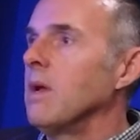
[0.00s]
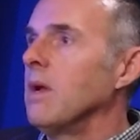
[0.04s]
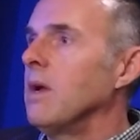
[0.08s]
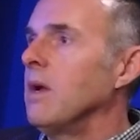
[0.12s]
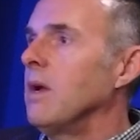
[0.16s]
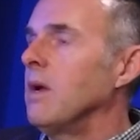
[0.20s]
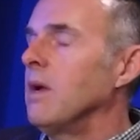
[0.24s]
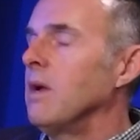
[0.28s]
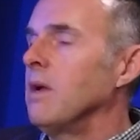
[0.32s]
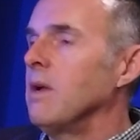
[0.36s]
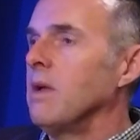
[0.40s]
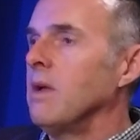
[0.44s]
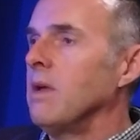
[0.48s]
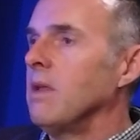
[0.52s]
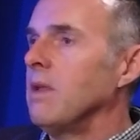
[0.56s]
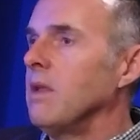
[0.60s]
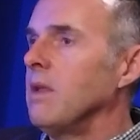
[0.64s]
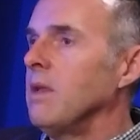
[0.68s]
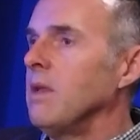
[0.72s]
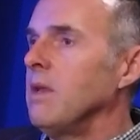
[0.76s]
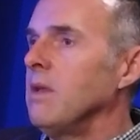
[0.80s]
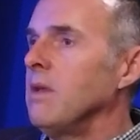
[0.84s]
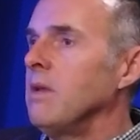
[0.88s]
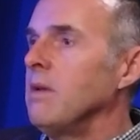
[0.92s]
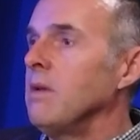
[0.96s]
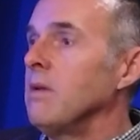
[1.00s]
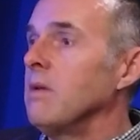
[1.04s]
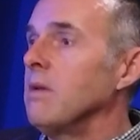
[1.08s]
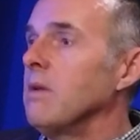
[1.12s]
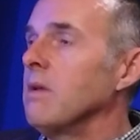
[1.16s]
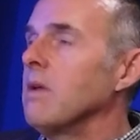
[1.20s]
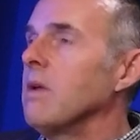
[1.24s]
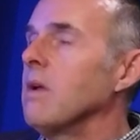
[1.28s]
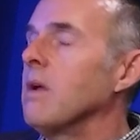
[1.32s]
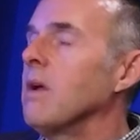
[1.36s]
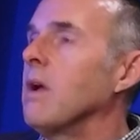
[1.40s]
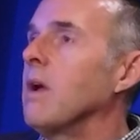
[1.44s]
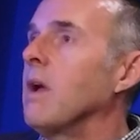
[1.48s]
And
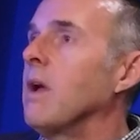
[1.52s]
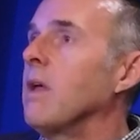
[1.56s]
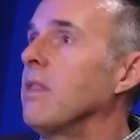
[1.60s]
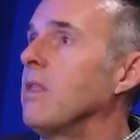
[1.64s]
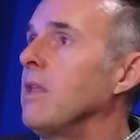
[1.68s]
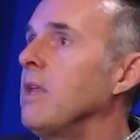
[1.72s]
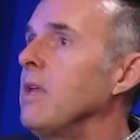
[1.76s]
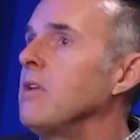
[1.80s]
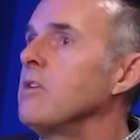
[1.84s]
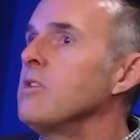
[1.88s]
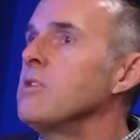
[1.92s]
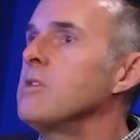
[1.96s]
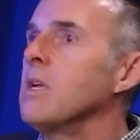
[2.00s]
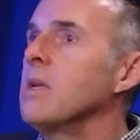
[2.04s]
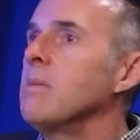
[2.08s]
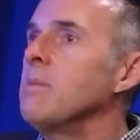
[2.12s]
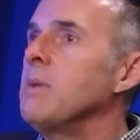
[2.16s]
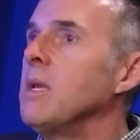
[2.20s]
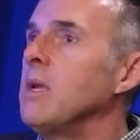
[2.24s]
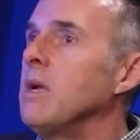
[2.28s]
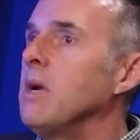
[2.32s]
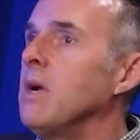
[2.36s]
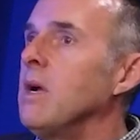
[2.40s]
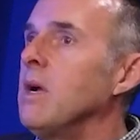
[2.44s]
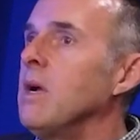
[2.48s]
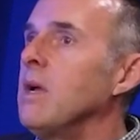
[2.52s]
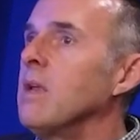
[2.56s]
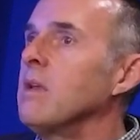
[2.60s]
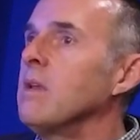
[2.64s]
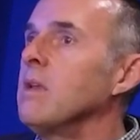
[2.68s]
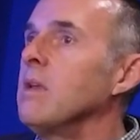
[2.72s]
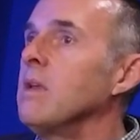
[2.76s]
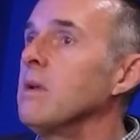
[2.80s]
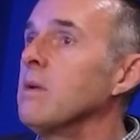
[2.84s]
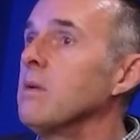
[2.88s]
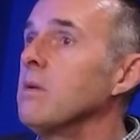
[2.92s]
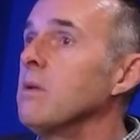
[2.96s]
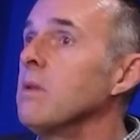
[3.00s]
I think J.B. Hunt,
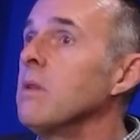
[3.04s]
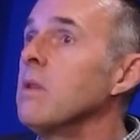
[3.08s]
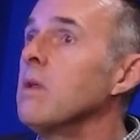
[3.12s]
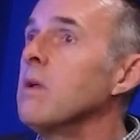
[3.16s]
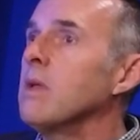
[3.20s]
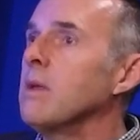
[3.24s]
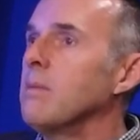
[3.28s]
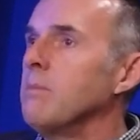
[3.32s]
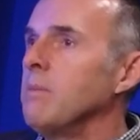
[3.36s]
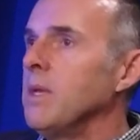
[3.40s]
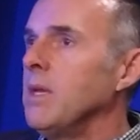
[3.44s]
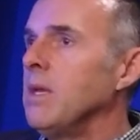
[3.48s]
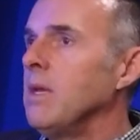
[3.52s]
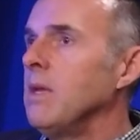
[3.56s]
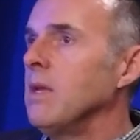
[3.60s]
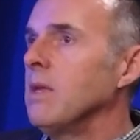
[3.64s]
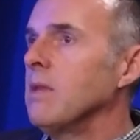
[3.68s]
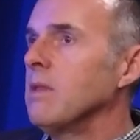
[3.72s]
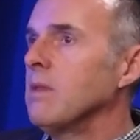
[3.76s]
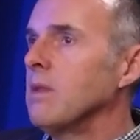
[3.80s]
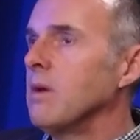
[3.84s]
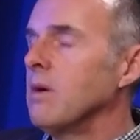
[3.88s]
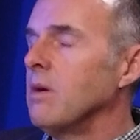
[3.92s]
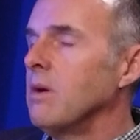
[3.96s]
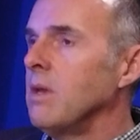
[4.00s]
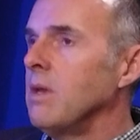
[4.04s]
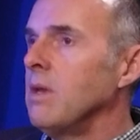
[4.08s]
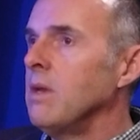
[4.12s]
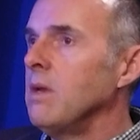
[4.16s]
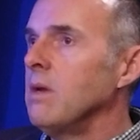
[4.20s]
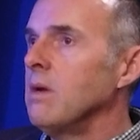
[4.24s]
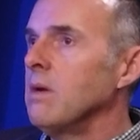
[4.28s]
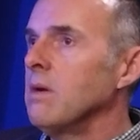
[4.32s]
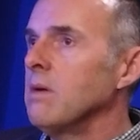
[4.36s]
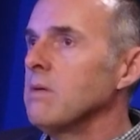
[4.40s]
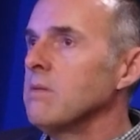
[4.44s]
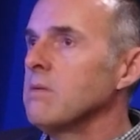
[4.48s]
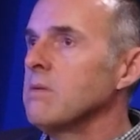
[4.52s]
you look at me at 30
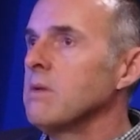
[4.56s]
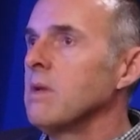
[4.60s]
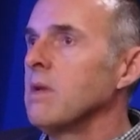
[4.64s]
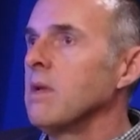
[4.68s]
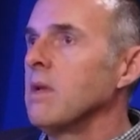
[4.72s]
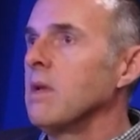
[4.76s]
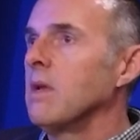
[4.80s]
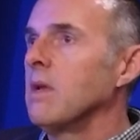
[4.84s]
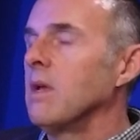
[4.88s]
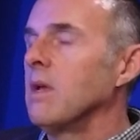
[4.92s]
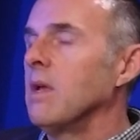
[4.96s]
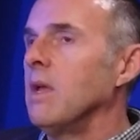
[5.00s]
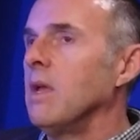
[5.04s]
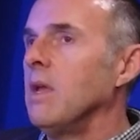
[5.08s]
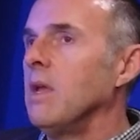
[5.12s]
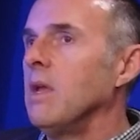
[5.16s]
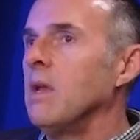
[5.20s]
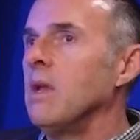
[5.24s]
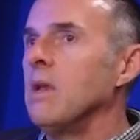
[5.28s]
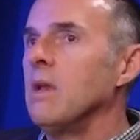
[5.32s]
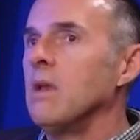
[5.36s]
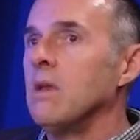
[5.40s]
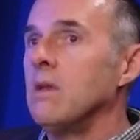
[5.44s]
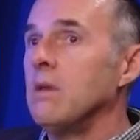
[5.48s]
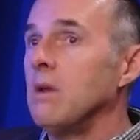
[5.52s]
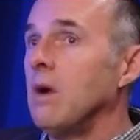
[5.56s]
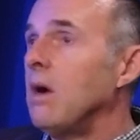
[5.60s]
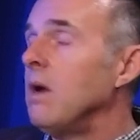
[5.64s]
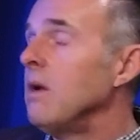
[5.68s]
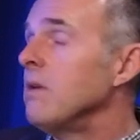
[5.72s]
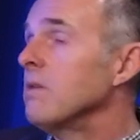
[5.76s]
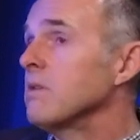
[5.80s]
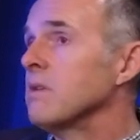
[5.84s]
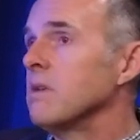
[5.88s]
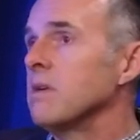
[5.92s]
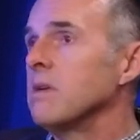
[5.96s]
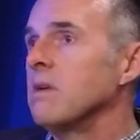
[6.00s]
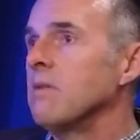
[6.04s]
years, and
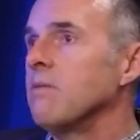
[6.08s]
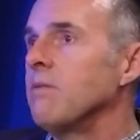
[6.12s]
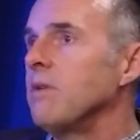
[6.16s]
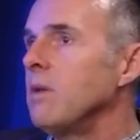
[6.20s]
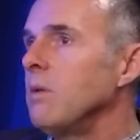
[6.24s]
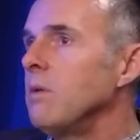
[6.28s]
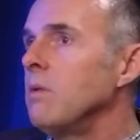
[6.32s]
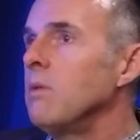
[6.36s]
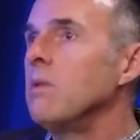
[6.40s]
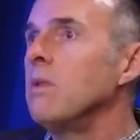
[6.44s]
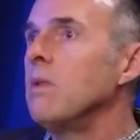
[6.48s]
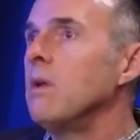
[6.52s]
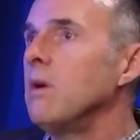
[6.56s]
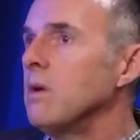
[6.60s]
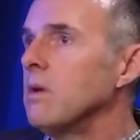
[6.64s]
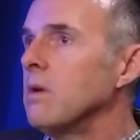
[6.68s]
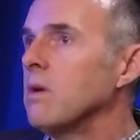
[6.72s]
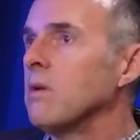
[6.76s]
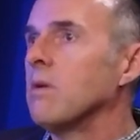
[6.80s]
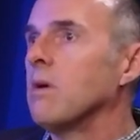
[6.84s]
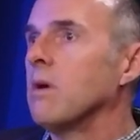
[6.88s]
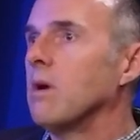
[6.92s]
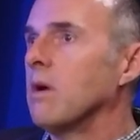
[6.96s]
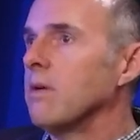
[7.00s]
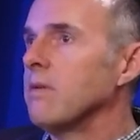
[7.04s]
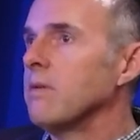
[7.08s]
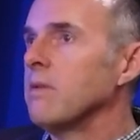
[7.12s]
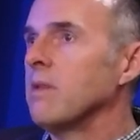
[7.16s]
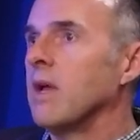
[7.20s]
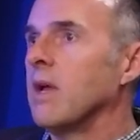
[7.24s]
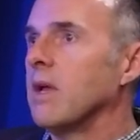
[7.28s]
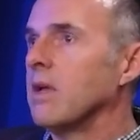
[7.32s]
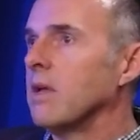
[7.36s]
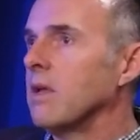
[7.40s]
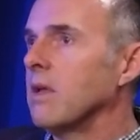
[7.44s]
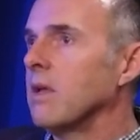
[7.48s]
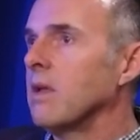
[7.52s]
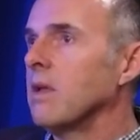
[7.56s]
honestly, if you look across
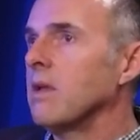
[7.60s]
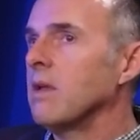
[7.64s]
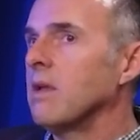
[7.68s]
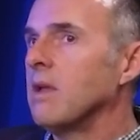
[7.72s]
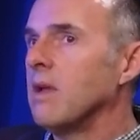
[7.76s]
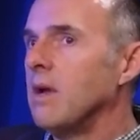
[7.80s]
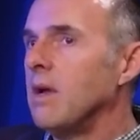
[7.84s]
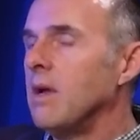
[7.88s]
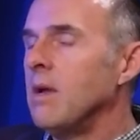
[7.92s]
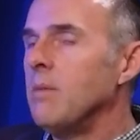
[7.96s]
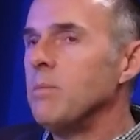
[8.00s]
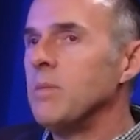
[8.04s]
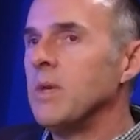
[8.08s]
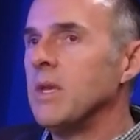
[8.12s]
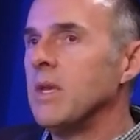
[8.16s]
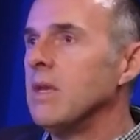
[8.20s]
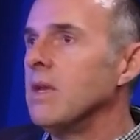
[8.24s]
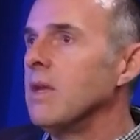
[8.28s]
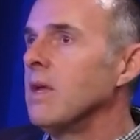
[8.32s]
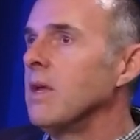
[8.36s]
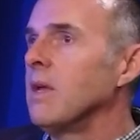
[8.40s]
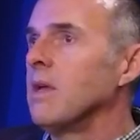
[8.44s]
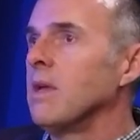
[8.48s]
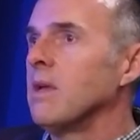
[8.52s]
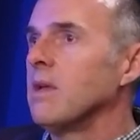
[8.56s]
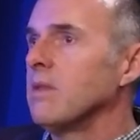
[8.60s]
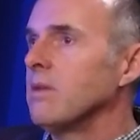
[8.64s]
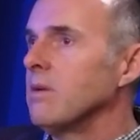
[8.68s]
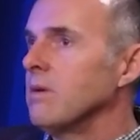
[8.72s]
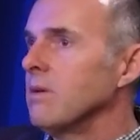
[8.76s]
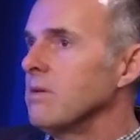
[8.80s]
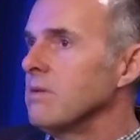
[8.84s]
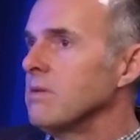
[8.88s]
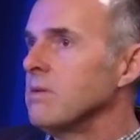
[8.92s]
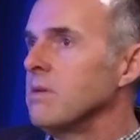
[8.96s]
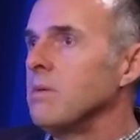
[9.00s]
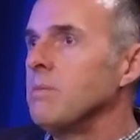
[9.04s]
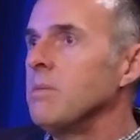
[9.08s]
that company,
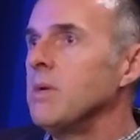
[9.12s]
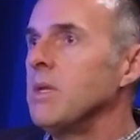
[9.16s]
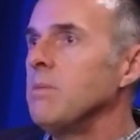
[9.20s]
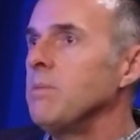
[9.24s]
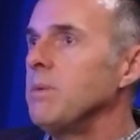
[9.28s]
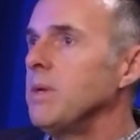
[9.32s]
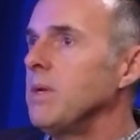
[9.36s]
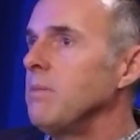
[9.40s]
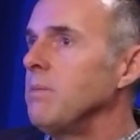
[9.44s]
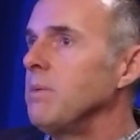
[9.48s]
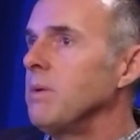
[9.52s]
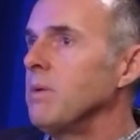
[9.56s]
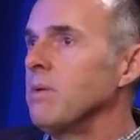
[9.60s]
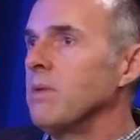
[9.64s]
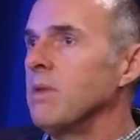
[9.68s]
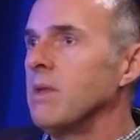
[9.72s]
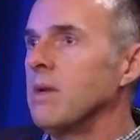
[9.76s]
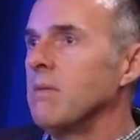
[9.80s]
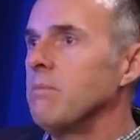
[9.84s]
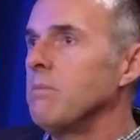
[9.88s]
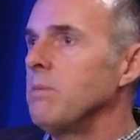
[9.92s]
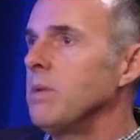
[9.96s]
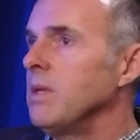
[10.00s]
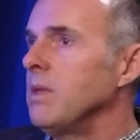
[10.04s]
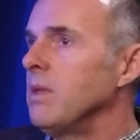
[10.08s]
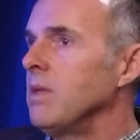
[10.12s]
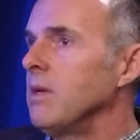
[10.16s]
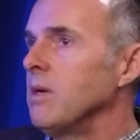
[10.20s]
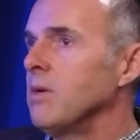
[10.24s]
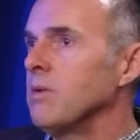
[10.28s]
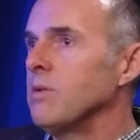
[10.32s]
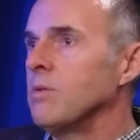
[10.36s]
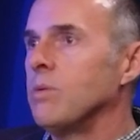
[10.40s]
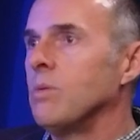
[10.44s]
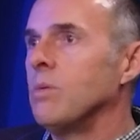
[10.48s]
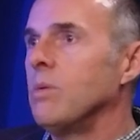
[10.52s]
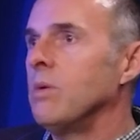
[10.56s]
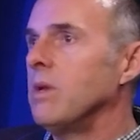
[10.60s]
there are so many people that have been
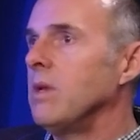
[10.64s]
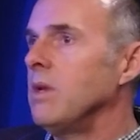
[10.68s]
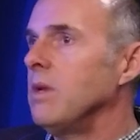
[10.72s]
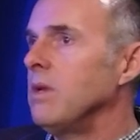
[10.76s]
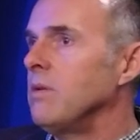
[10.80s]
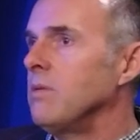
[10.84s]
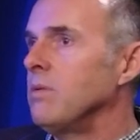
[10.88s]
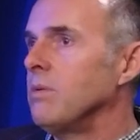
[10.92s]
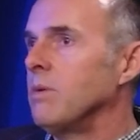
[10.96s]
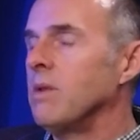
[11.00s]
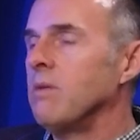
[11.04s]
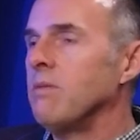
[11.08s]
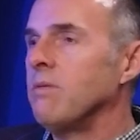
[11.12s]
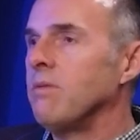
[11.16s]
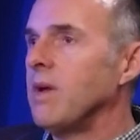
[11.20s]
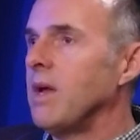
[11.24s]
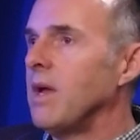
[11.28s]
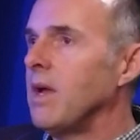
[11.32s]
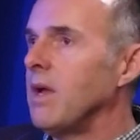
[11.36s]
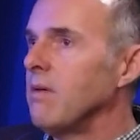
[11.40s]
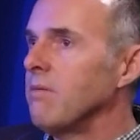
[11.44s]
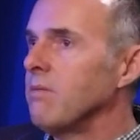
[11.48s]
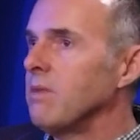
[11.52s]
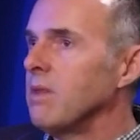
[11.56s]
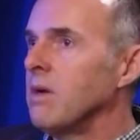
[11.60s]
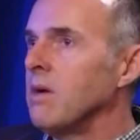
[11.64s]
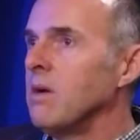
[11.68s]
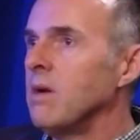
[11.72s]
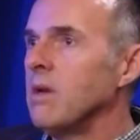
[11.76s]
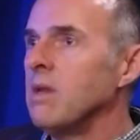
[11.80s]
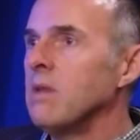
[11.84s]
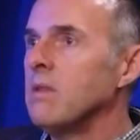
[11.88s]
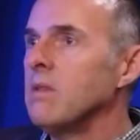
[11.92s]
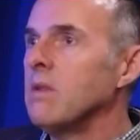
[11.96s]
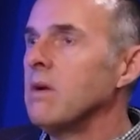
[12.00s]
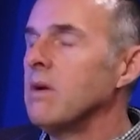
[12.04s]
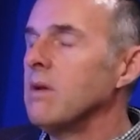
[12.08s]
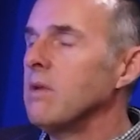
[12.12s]
there 20, 25,
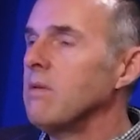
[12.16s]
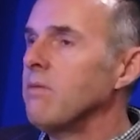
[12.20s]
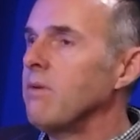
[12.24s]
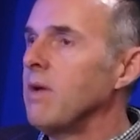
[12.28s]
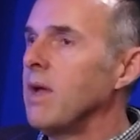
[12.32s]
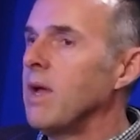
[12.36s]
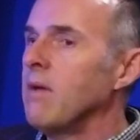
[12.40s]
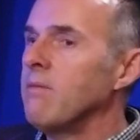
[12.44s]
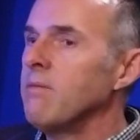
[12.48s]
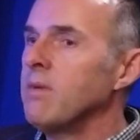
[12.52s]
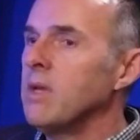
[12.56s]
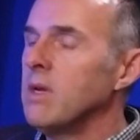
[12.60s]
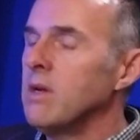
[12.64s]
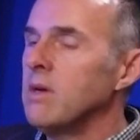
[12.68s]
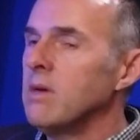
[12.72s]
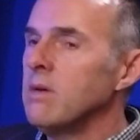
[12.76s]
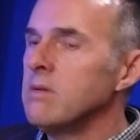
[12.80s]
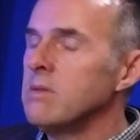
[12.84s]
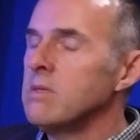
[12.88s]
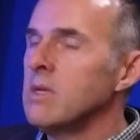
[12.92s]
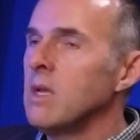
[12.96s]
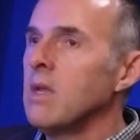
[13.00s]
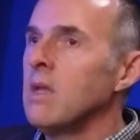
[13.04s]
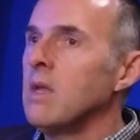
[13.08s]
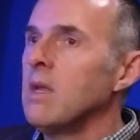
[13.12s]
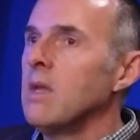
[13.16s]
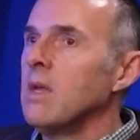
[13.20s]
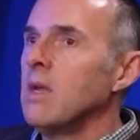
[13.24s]
30, 35 years.